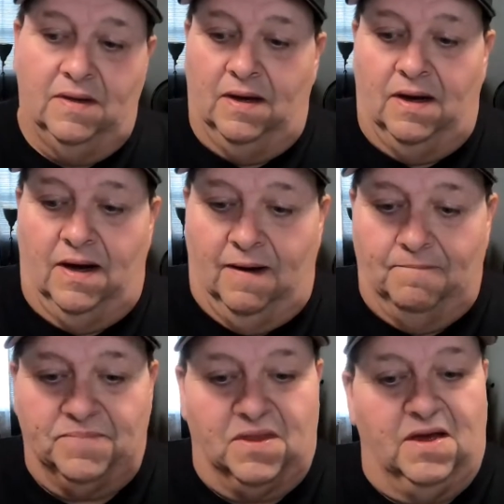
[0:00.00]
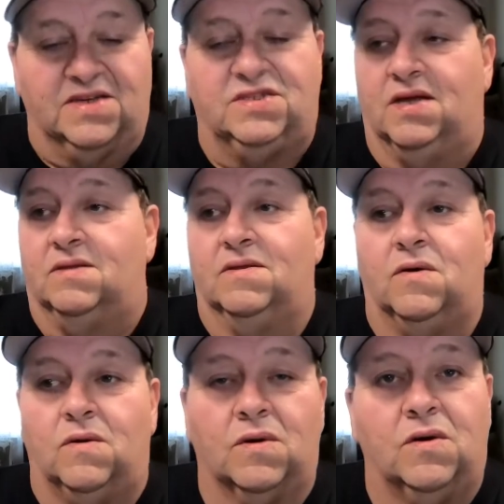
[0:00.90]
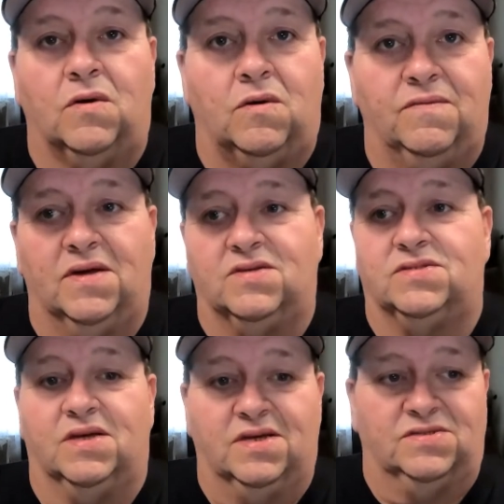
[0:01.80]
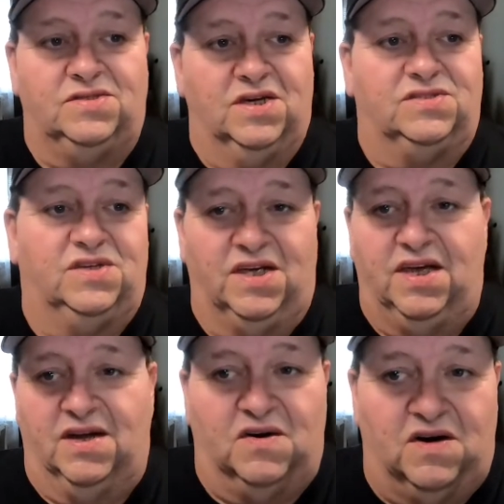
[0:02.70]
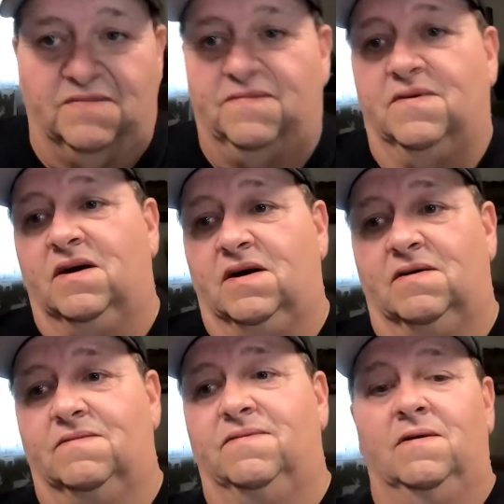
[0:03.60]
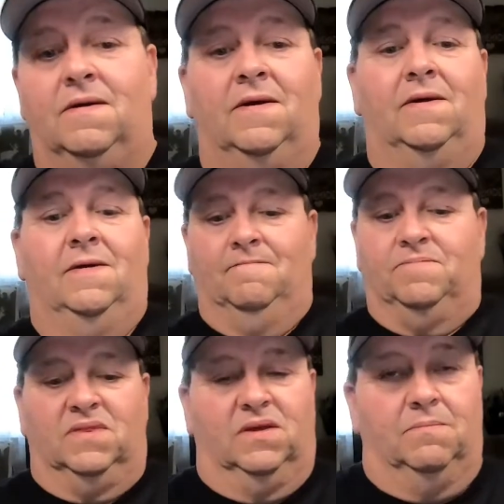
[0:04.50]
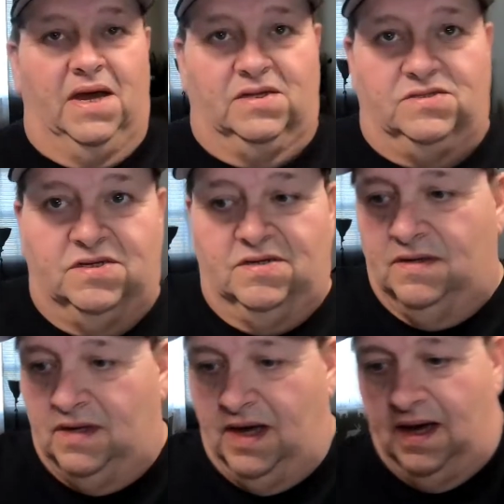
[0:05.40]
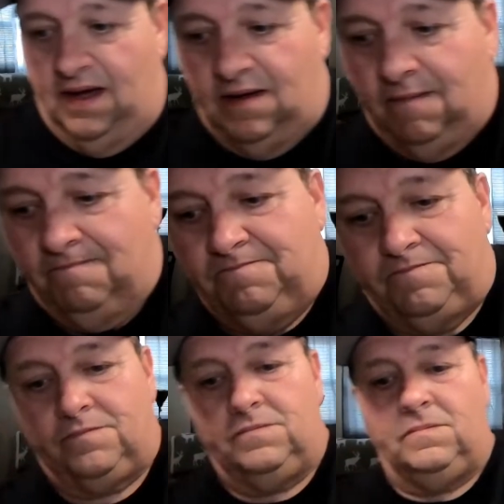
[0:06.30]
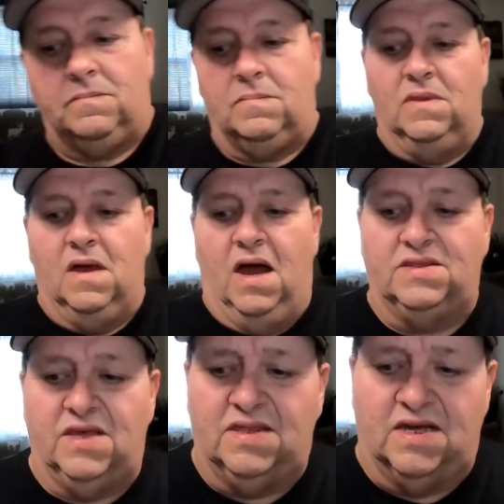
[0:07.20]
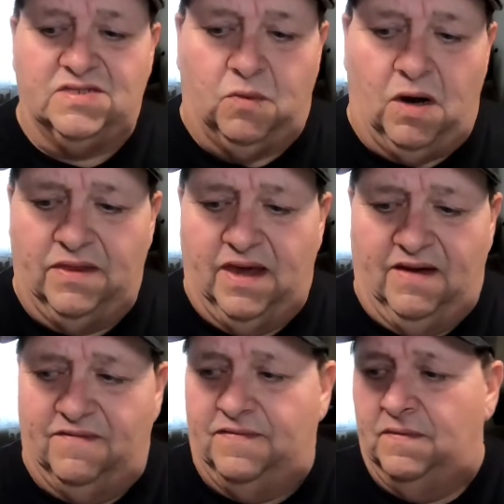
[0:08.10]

Like I said, the whole goal of this is just to get off of the meds. And I think that's why they've